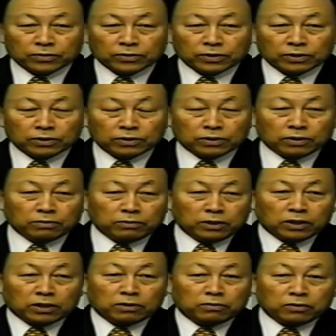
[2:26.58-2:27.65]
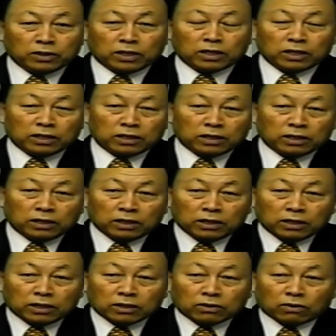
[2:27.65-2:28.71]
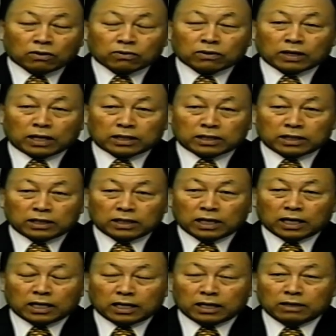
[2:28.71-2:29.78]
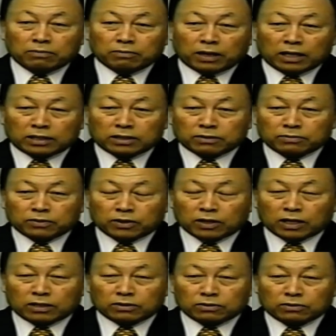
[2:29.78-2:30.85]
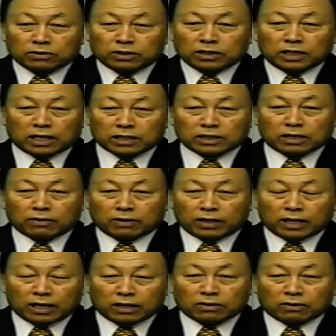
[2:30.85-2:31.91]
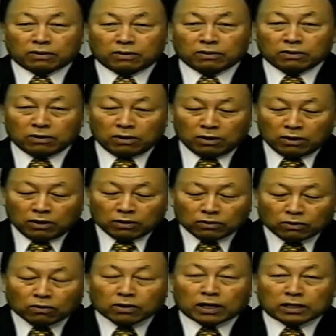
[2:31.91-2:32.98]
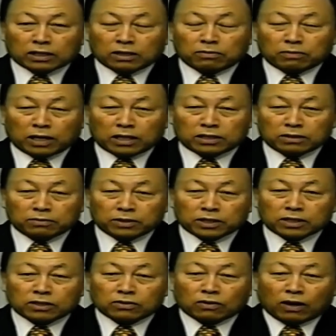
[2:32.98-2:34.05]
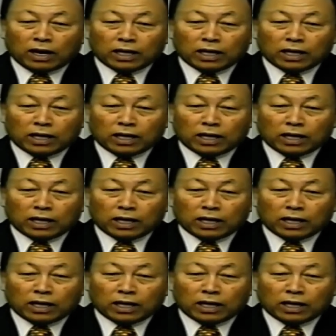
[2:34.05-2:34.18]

your engine has become old. So with the same of God's word,